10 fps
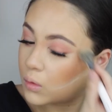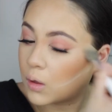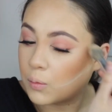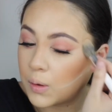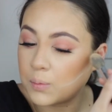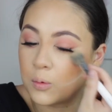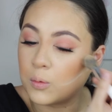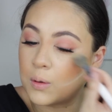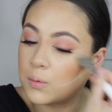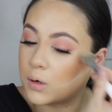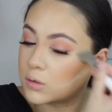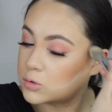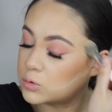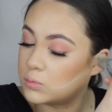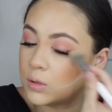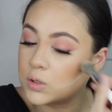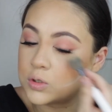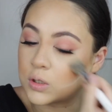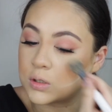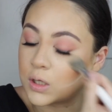I wipe away, but not too
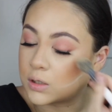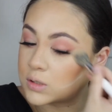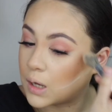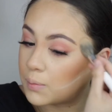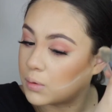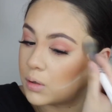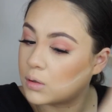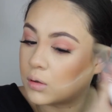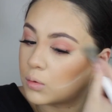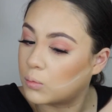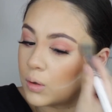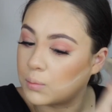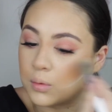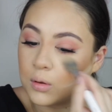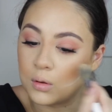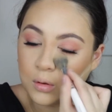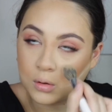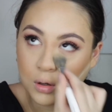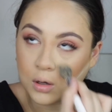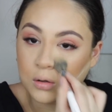much. I like tap it in and wipe it.
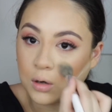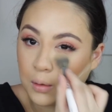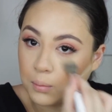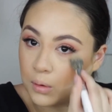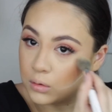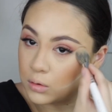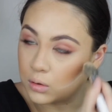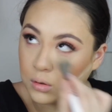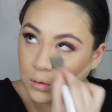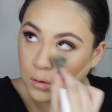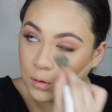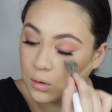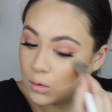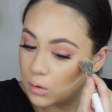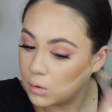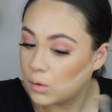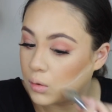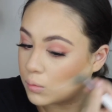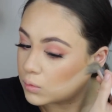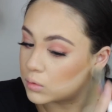Kind of like blend in
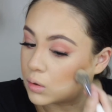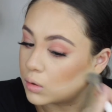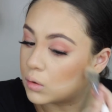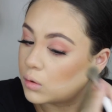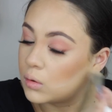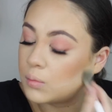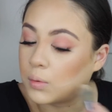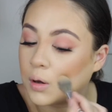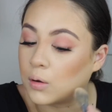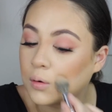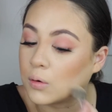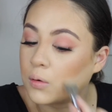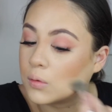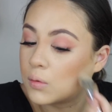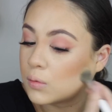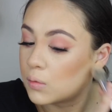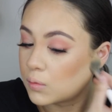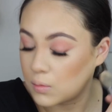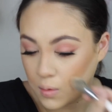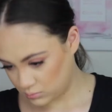the powder.
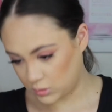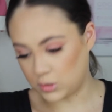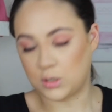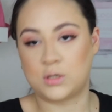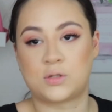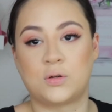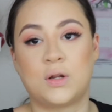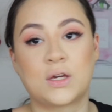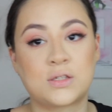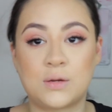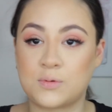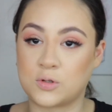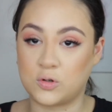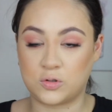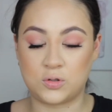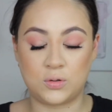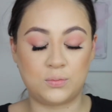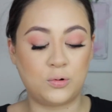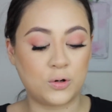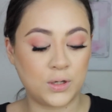Alright, so next up is also
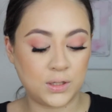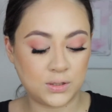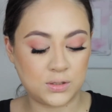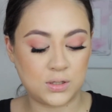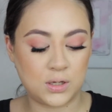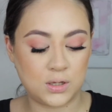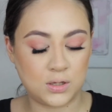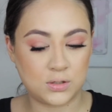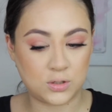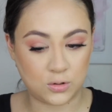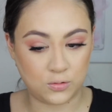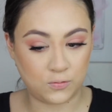important. So